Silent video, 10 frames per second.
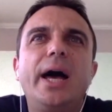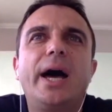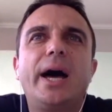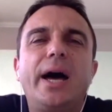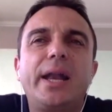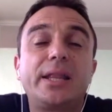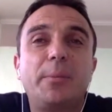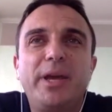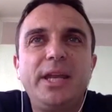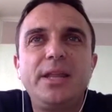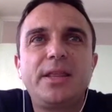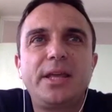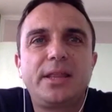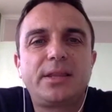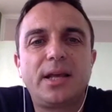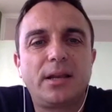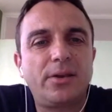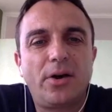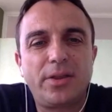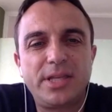And at the beginning, they tell,
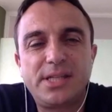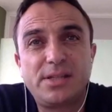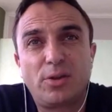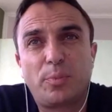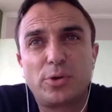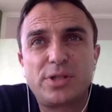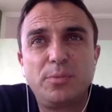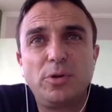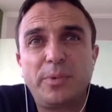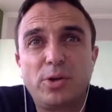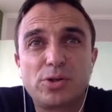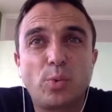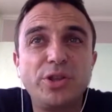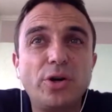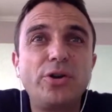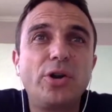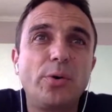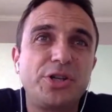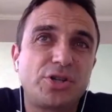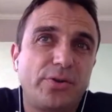no, this is not possible because we don't know
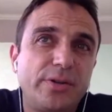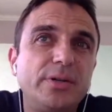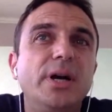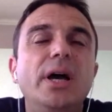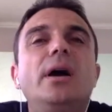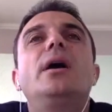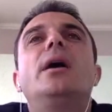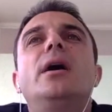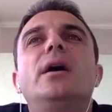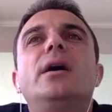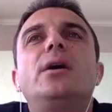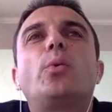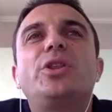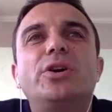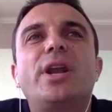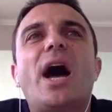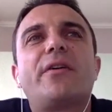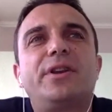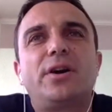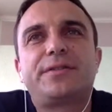each other. We don't
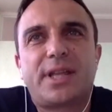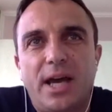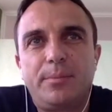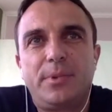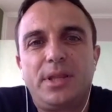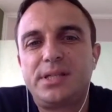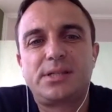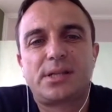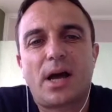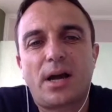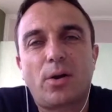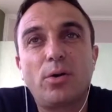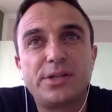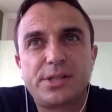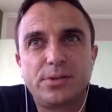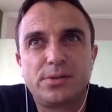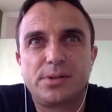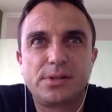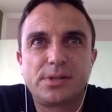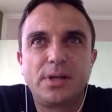have enough time. This is our all
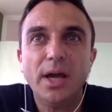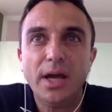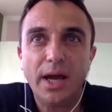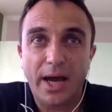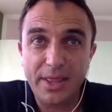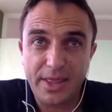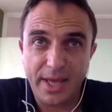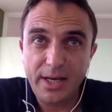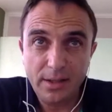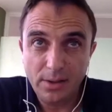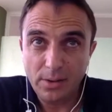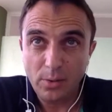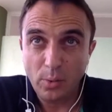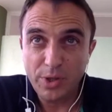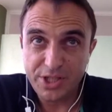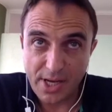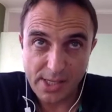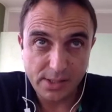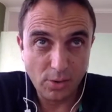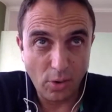excuses. And then we
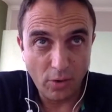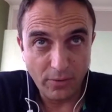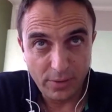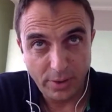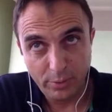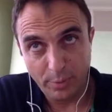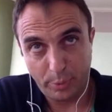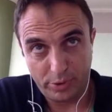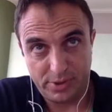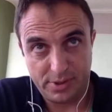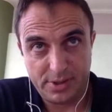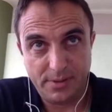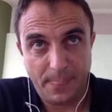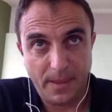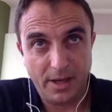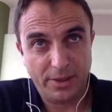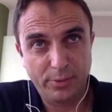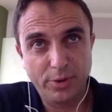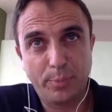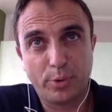just go through the process.
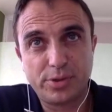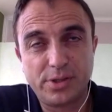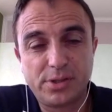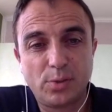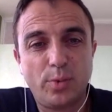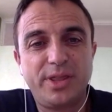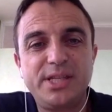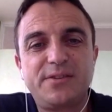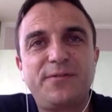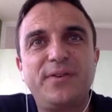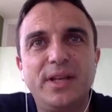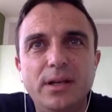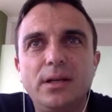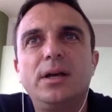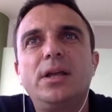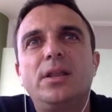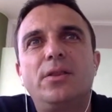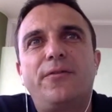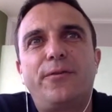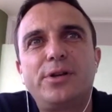Through the process, with this feel
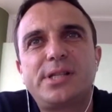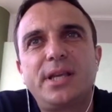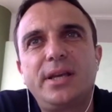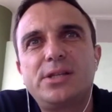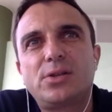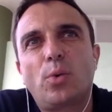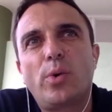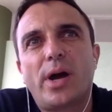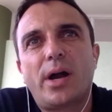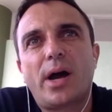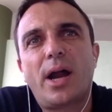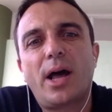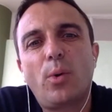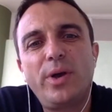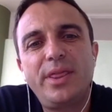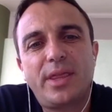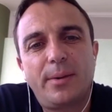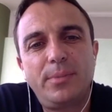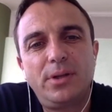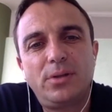the first thing is we are allowing
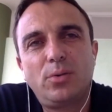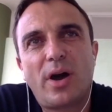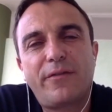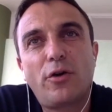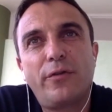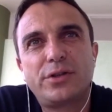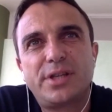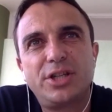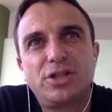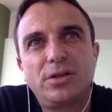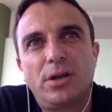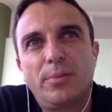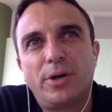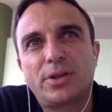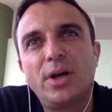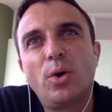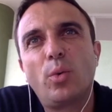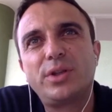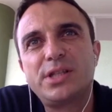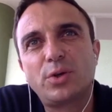them to have conversation about
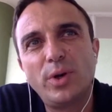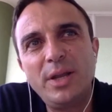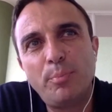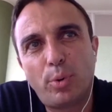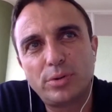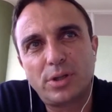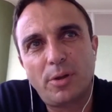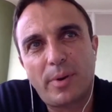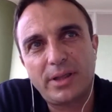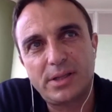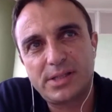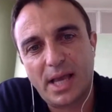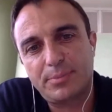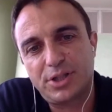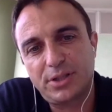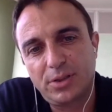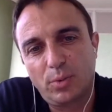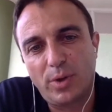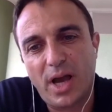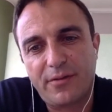what is really important about the subject
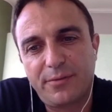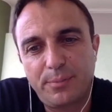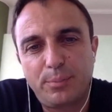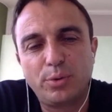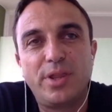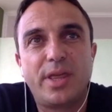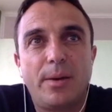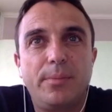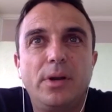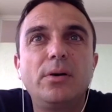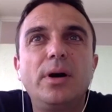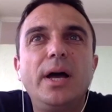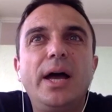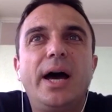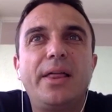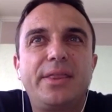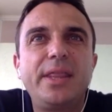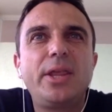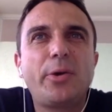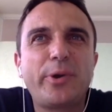we have put them, no? And
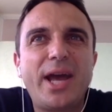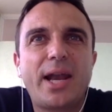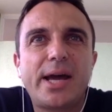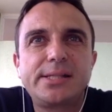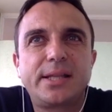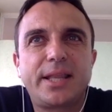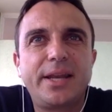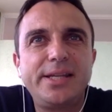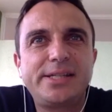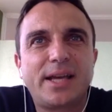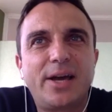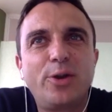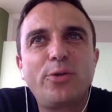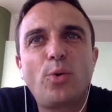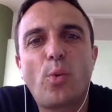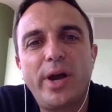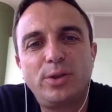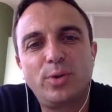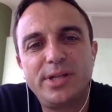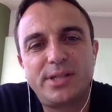then they realize that there is another way
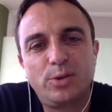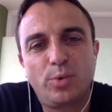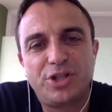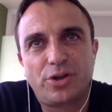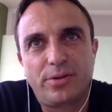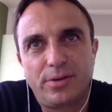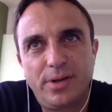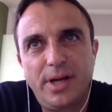to listen to each other.